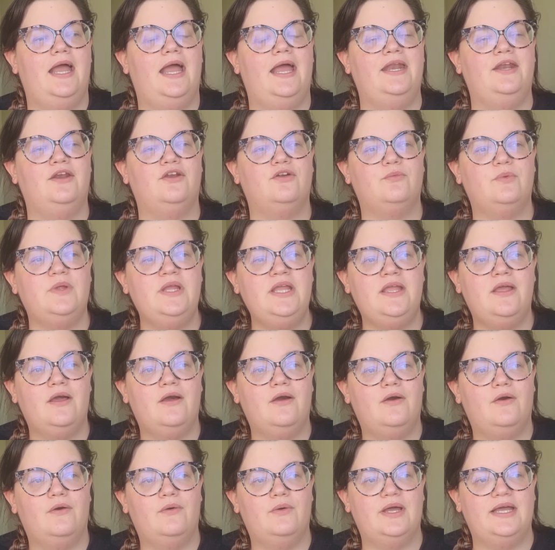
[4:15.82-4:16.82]
and
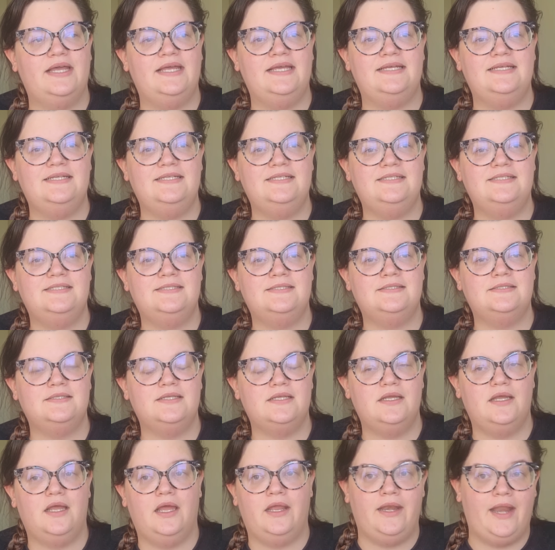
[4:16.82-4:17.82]
Noriko is
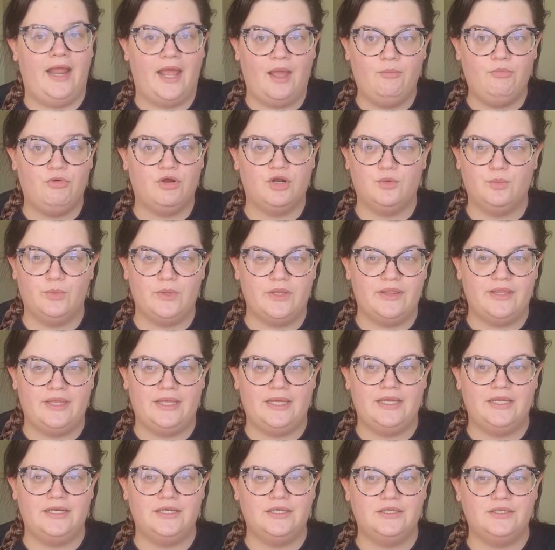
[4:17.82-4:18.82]
enamored with
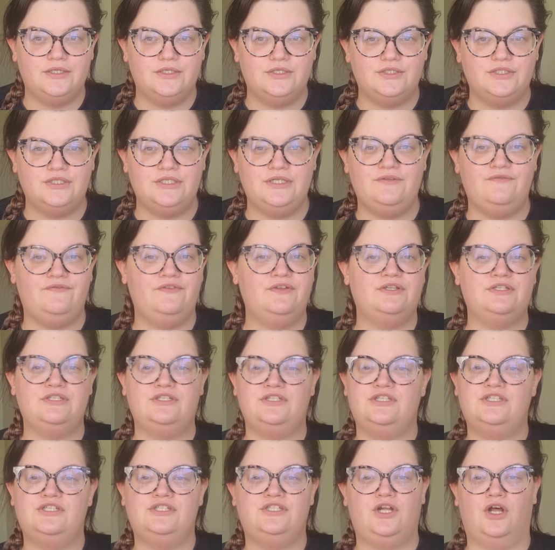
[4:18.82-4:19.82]
it she feels
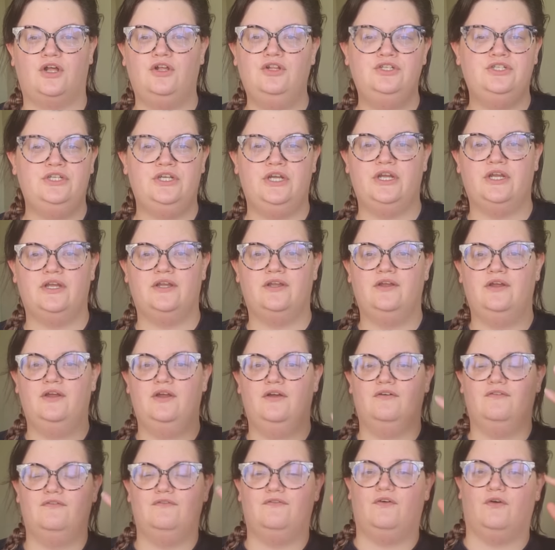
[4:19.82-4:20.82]
nostalgic
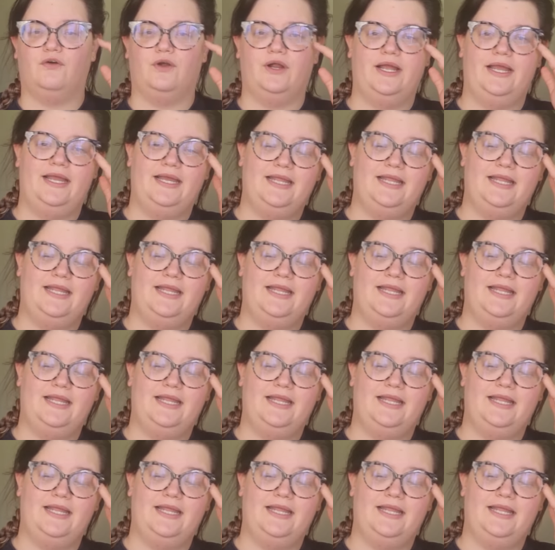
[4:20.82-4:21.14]
for